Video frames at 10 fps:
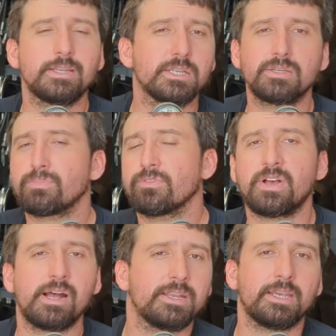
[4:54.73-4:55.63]
doesn't
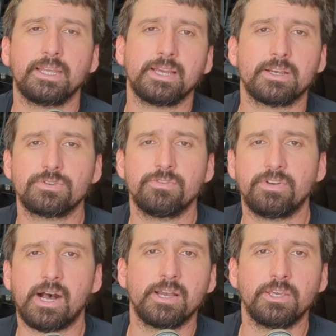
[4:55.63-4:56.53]
provide any extra
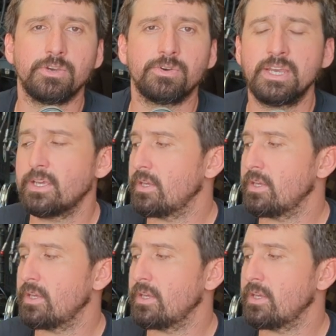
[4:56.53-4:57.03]
value.